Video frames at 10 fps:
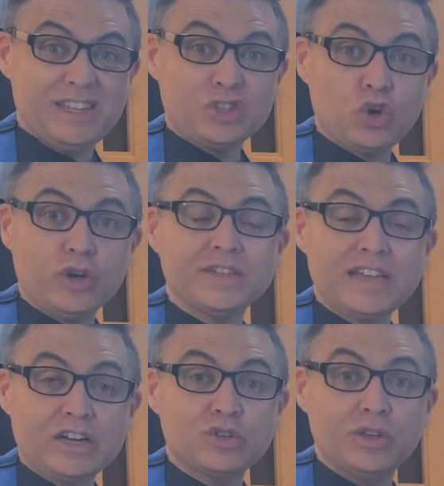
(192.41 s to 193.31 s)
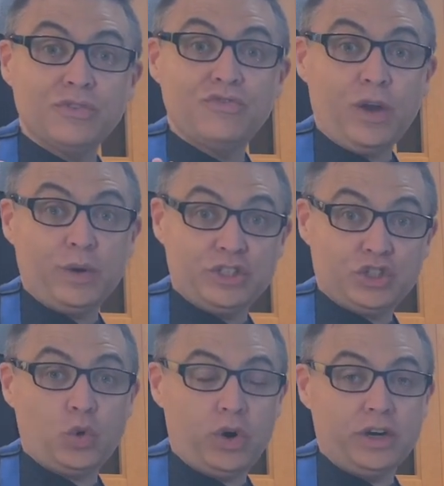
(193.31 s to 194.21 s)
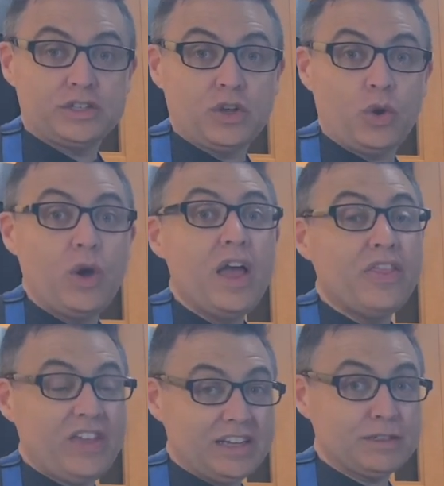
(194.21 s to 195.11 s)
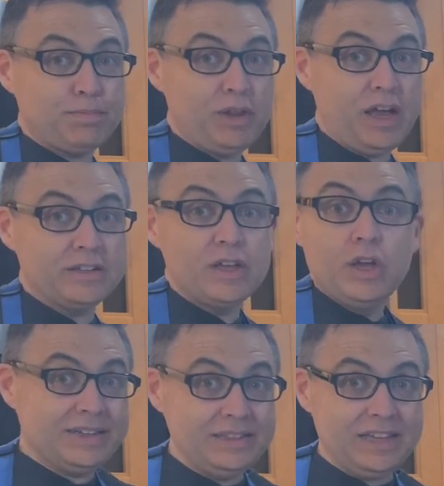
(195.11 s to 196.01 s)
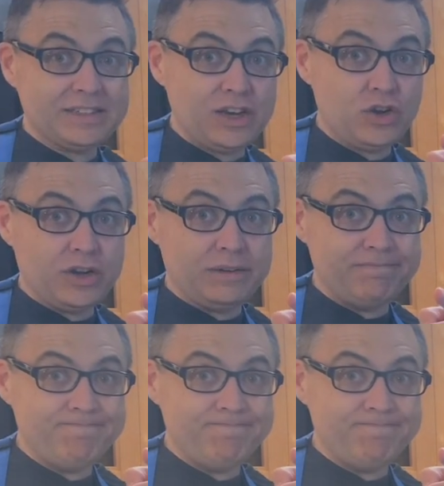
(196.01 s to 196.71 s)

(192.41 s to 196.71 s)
this cook is actually very short, so that's a plus. Let's get cooking!